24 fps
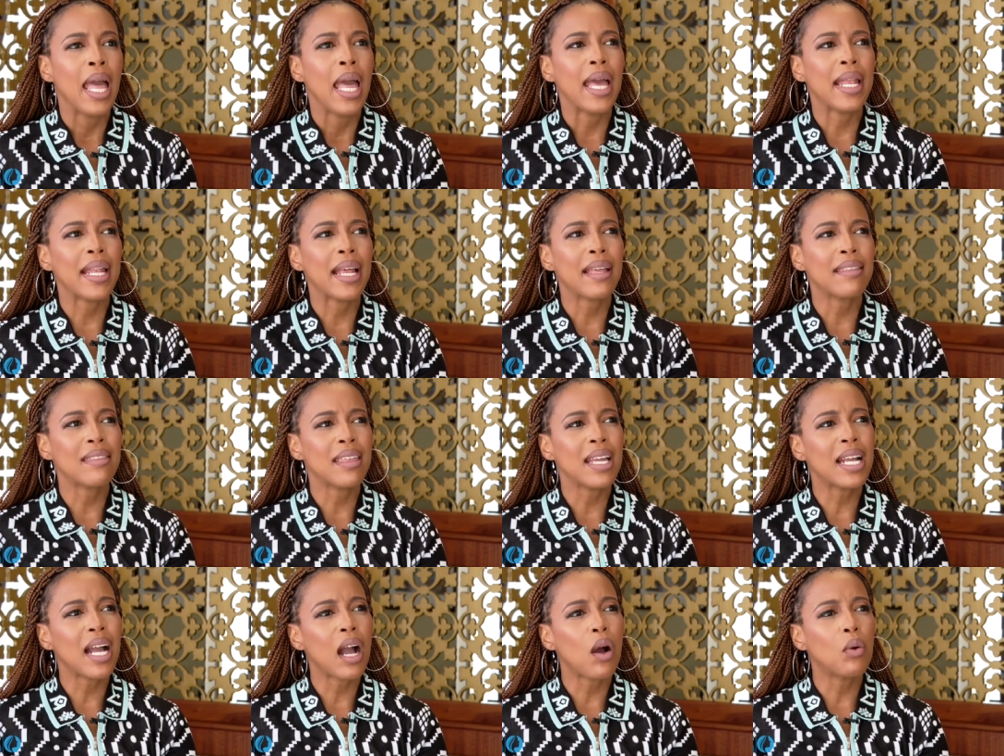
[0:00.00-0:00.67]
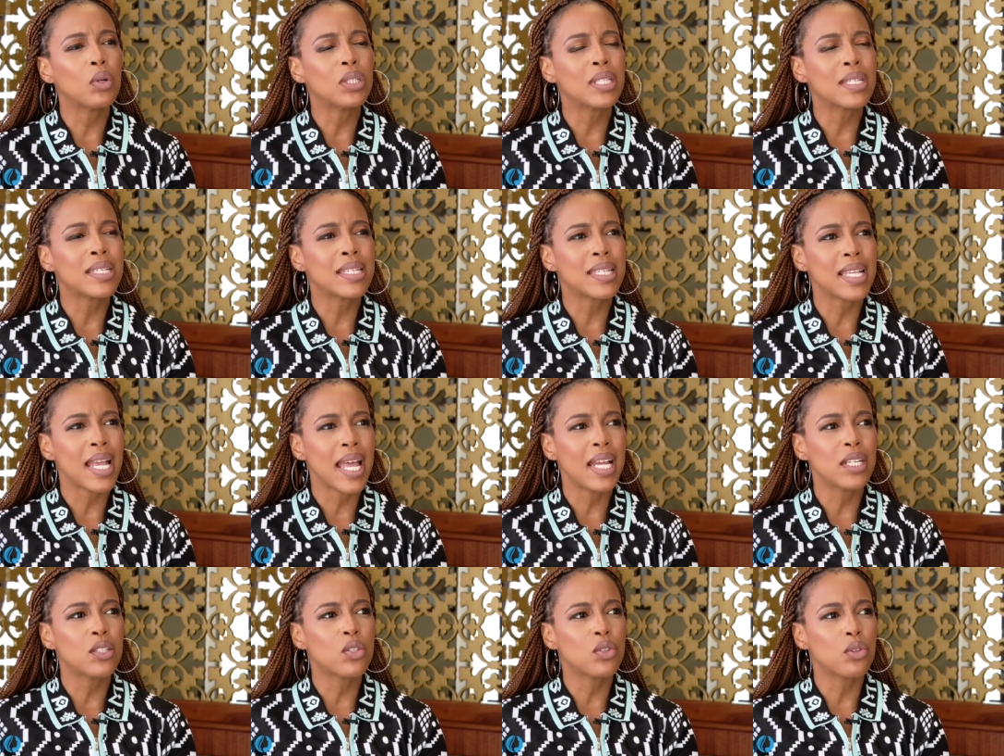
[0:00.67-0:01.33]
And I think I would
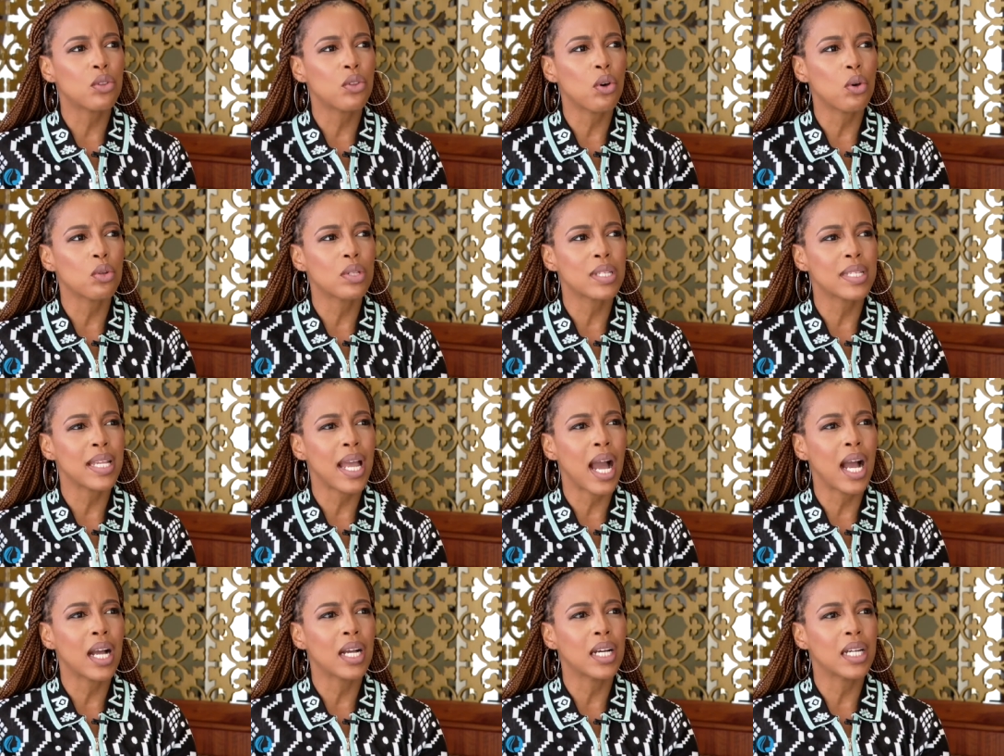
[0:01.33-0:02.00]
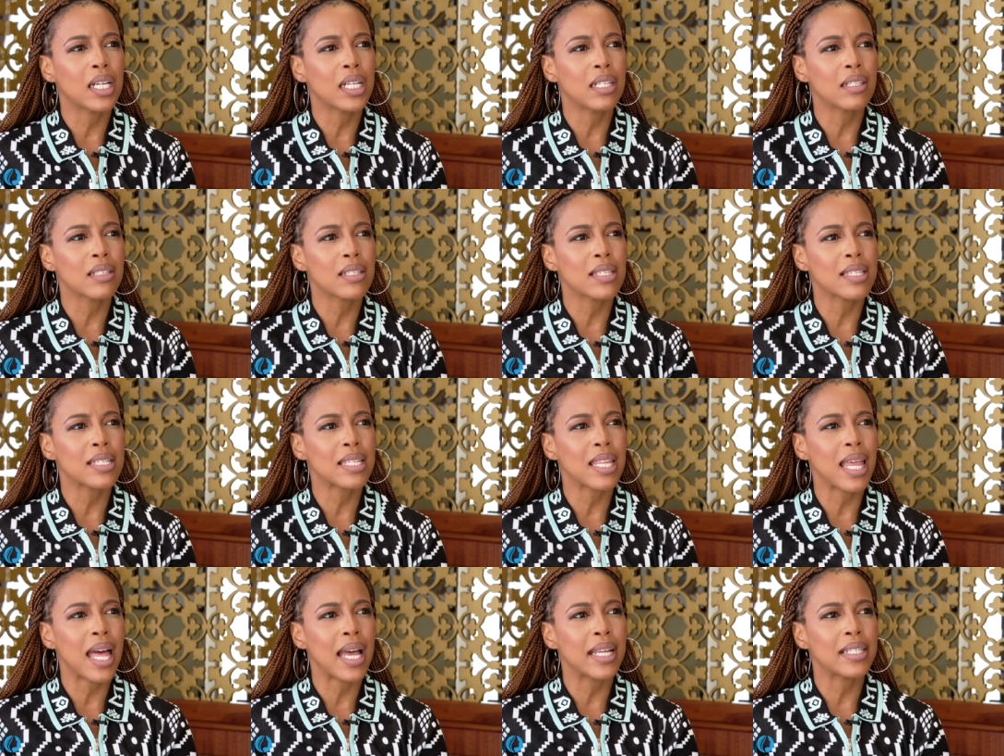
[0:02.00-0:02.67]
say to those young
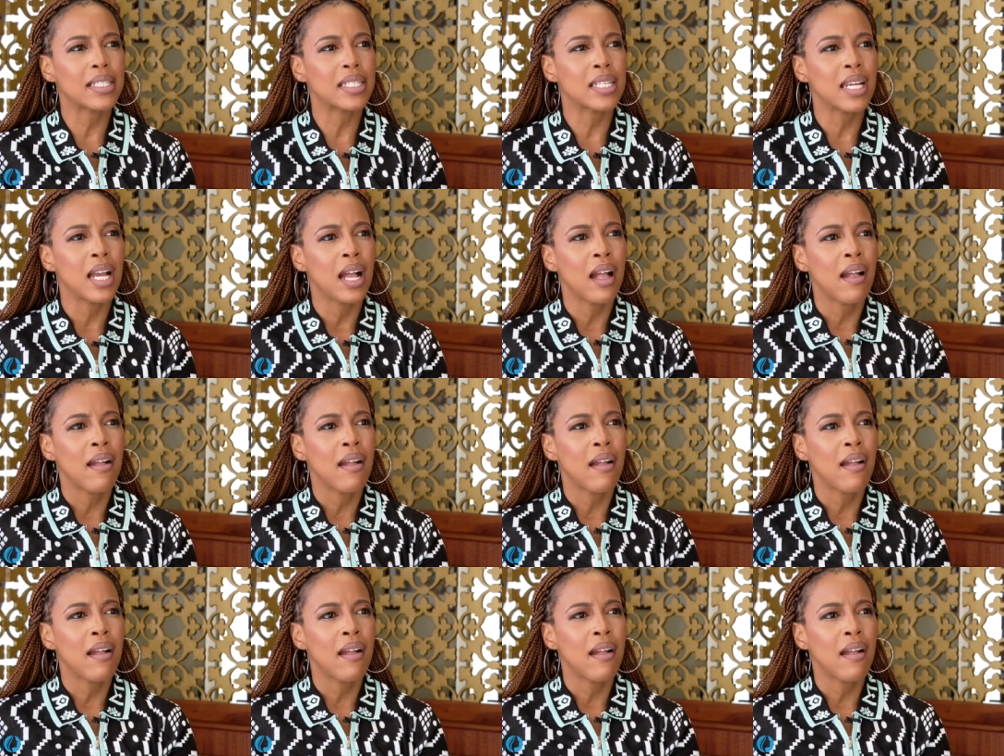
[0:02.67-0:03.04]
girls that